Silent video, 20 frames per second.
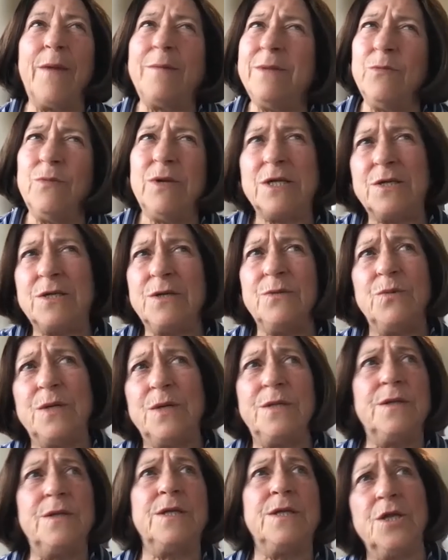I mean, we
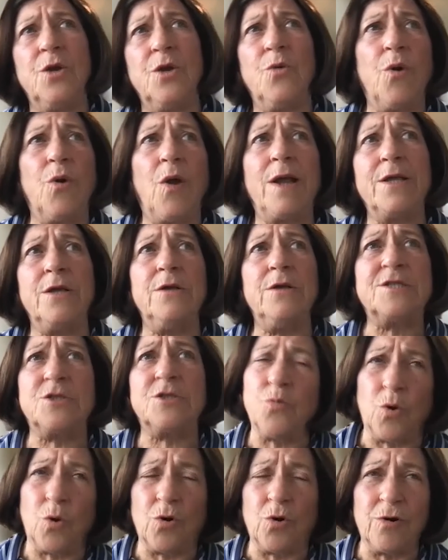where I used
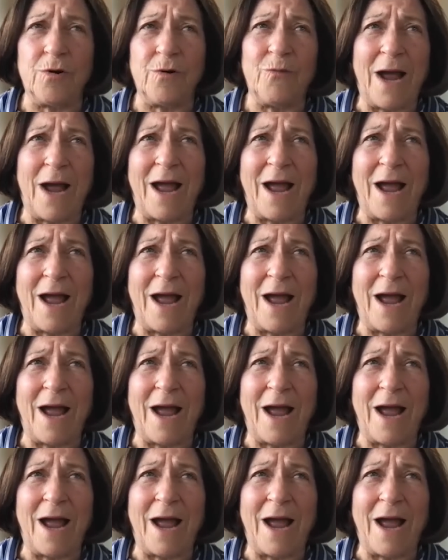to work,